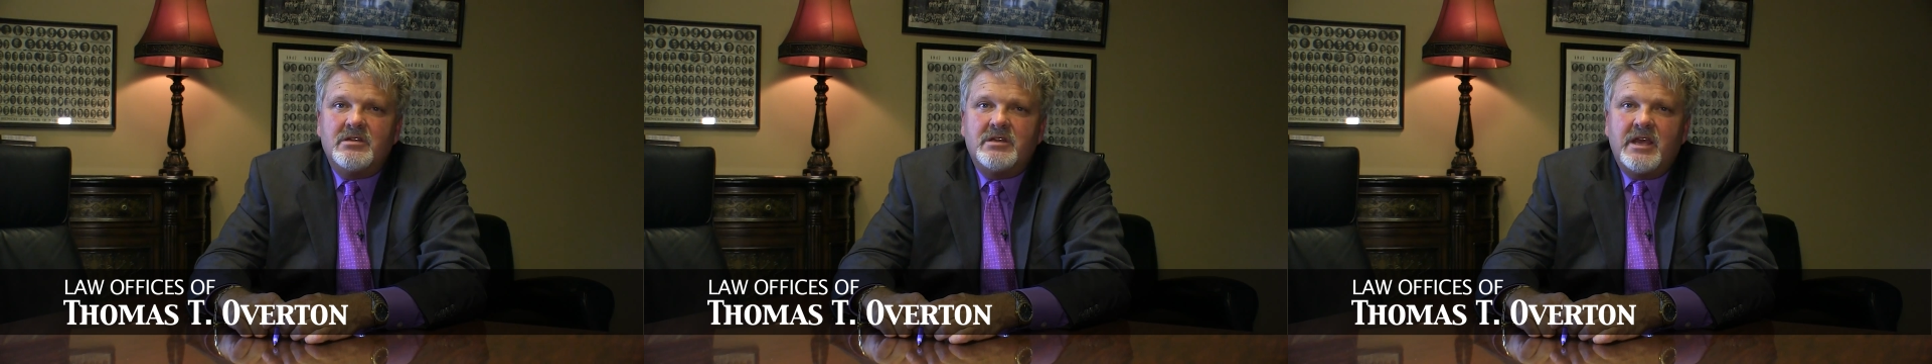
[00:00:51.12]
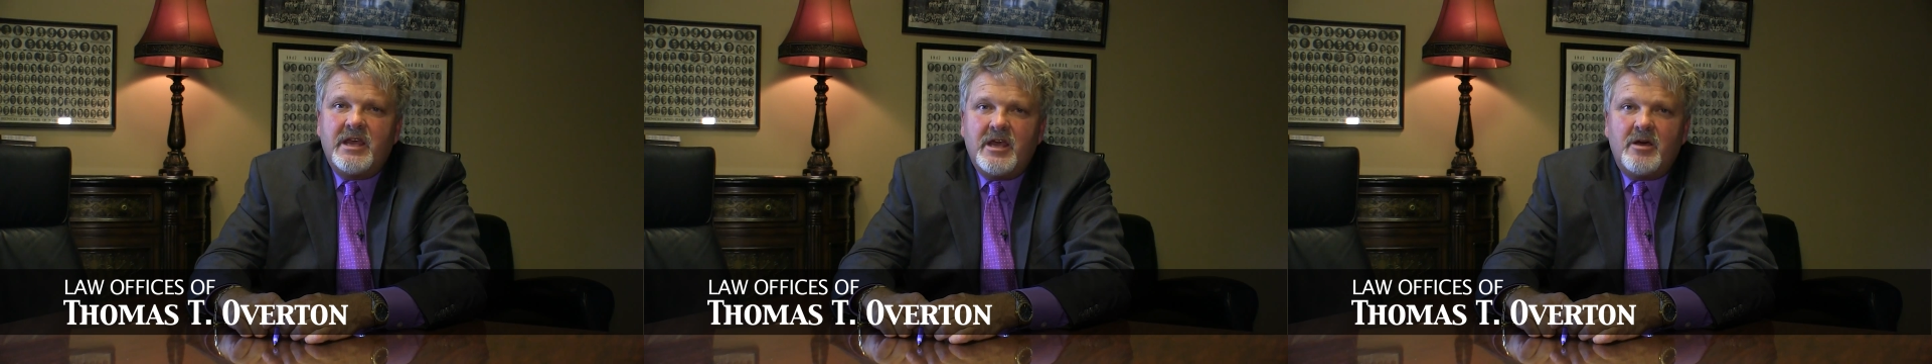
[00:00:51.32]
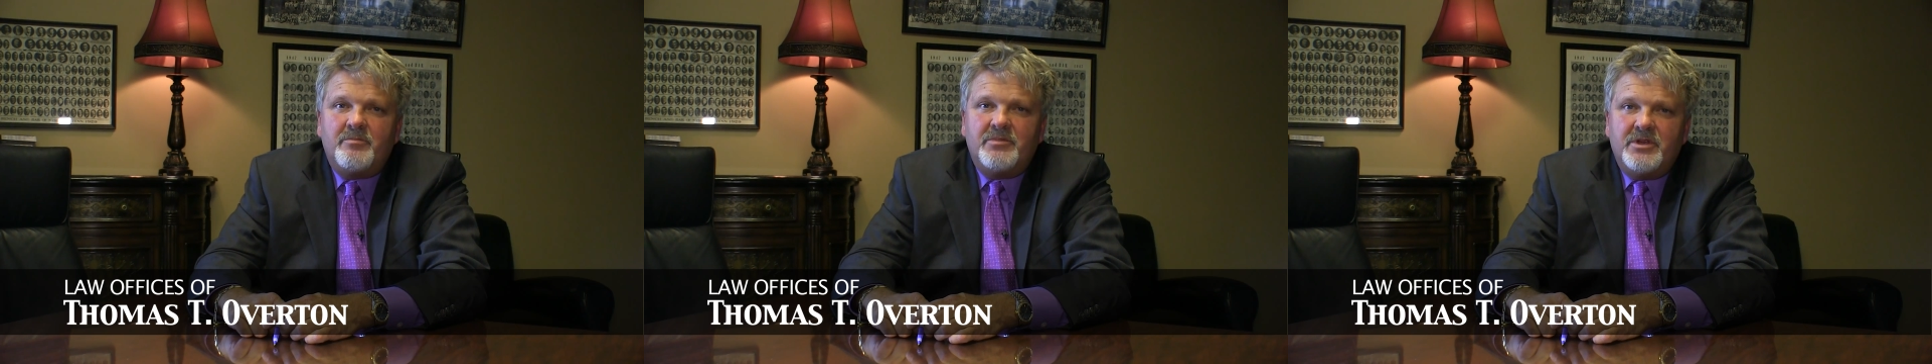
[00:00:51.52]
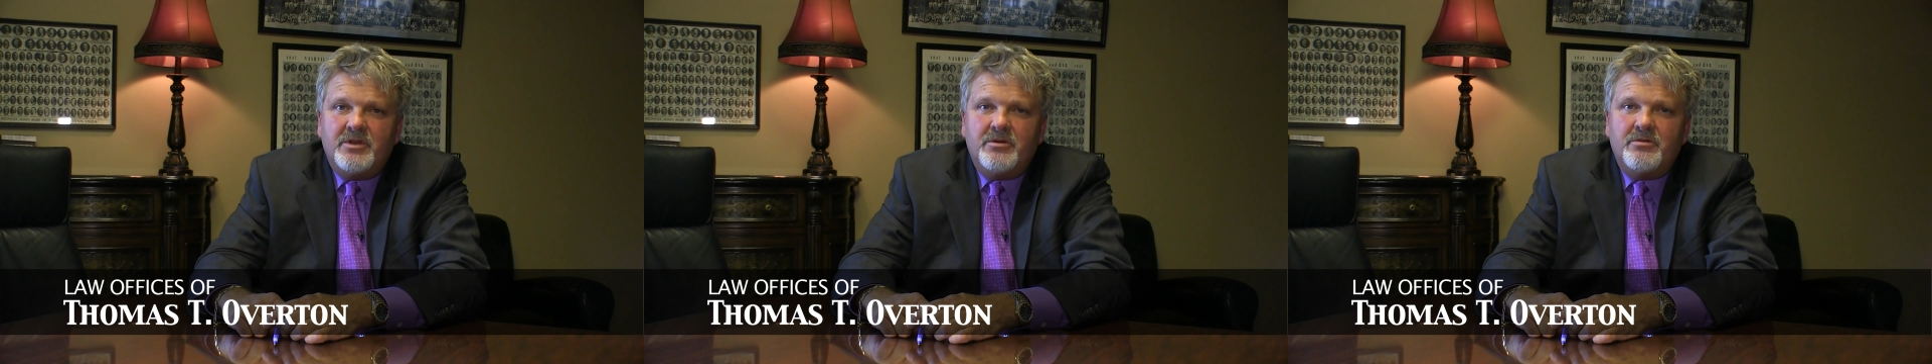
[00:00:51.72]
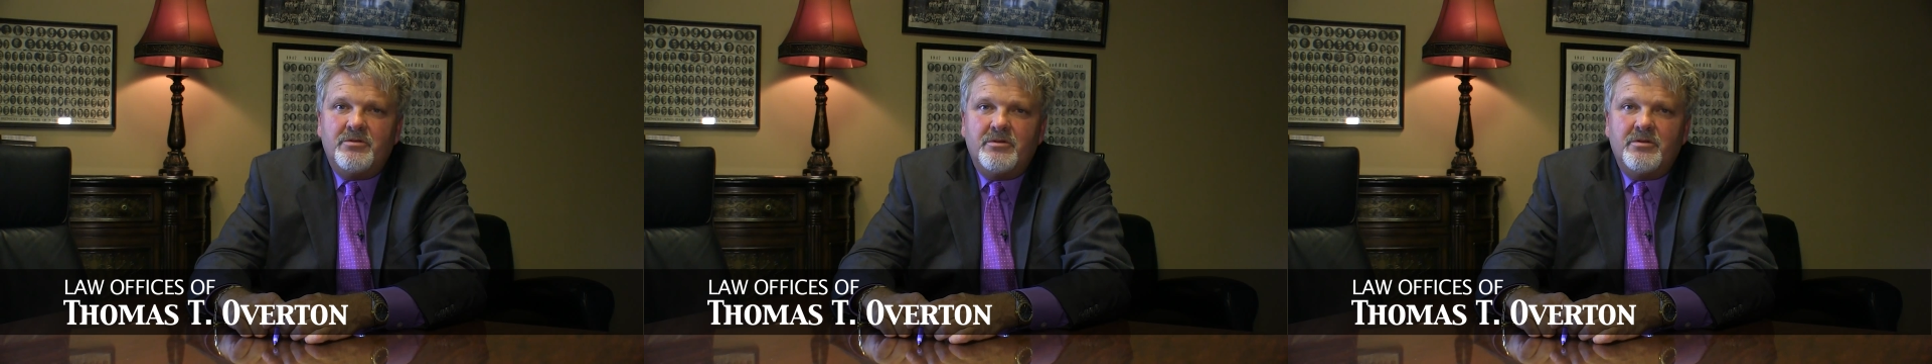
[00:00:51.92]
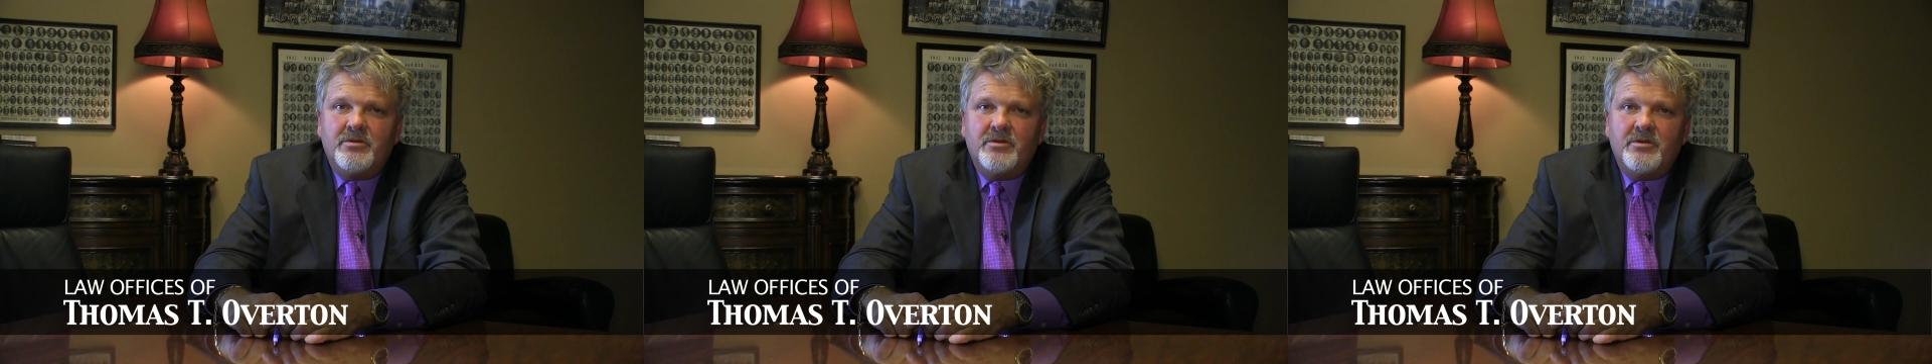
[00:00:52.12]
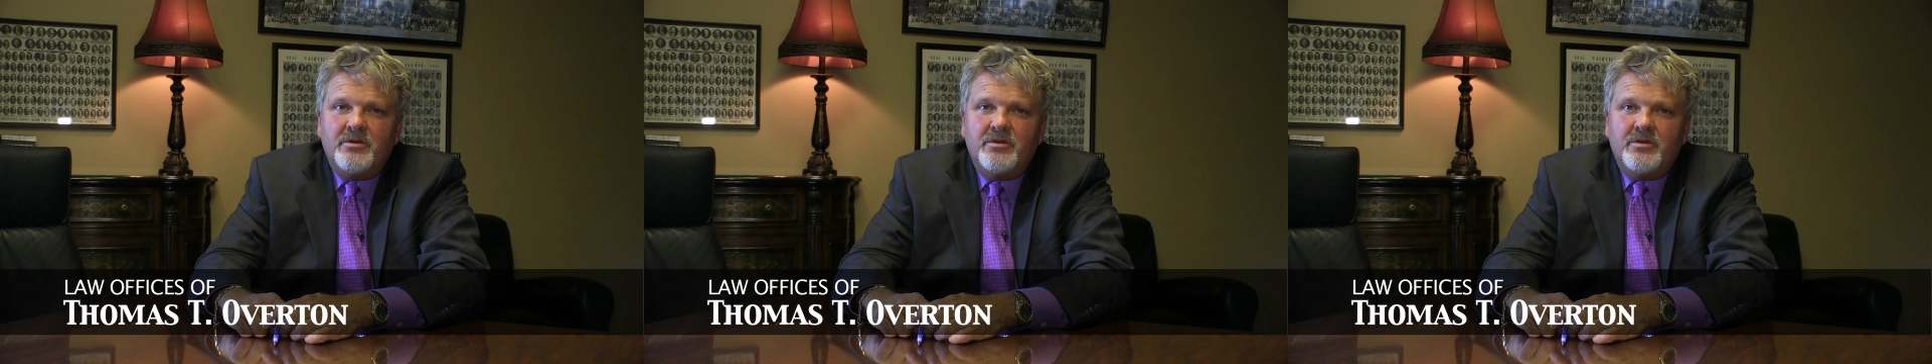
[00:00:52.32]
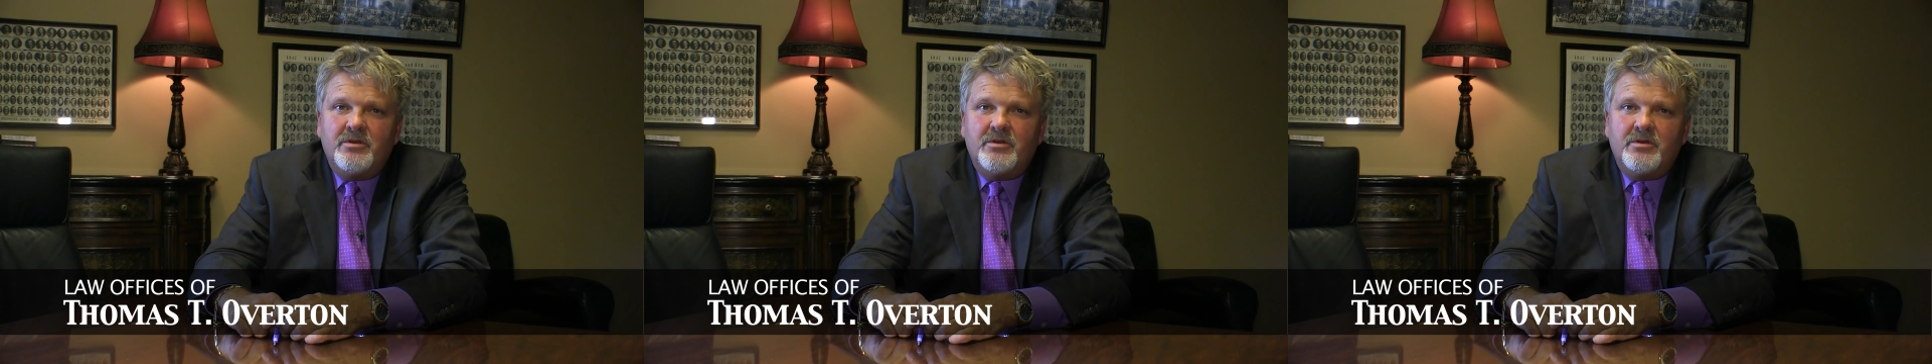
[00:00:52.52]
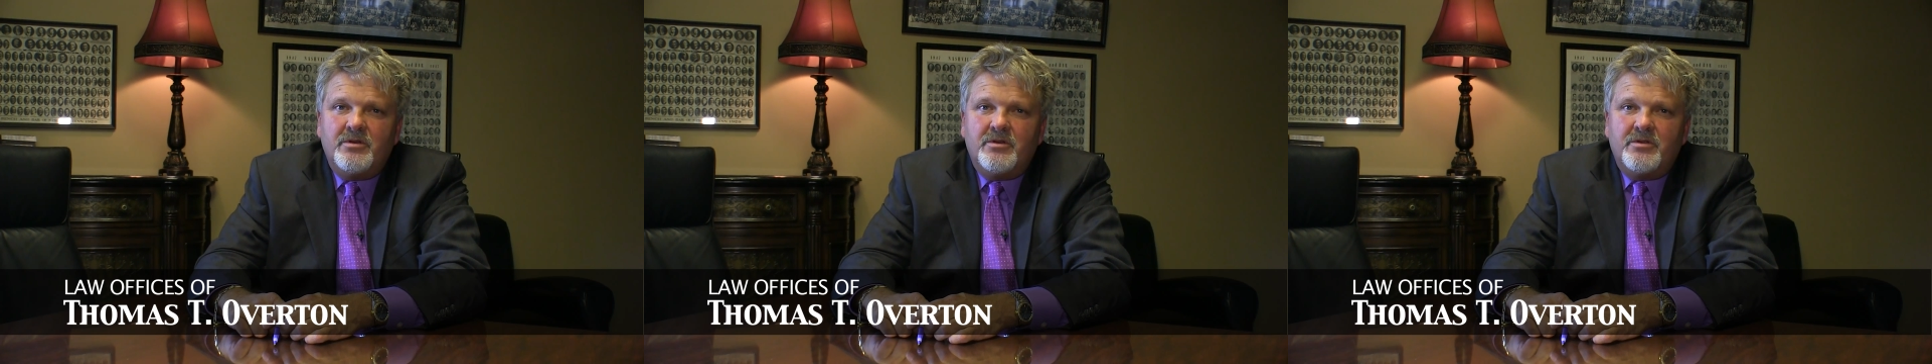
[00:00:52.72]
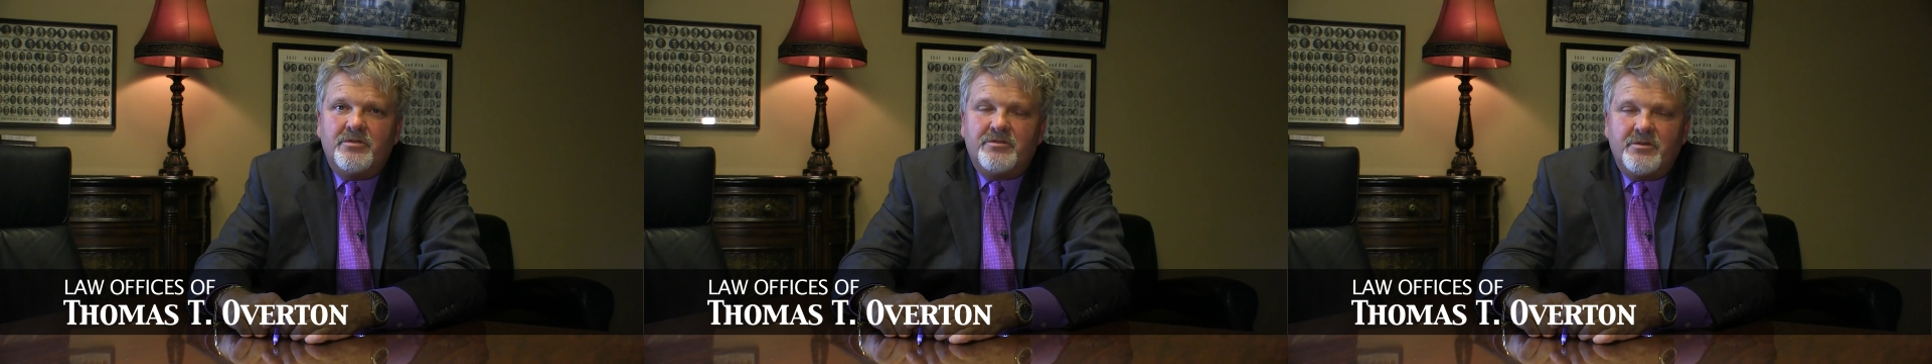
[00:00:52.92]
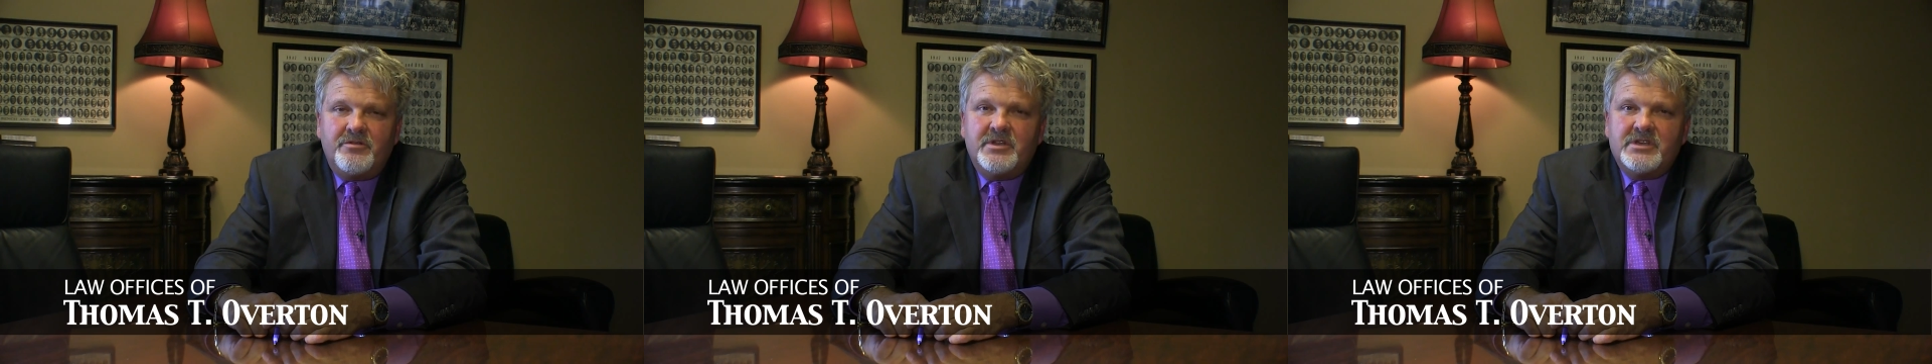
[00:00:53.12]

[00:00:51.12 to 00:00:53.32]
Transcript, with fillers: to help you through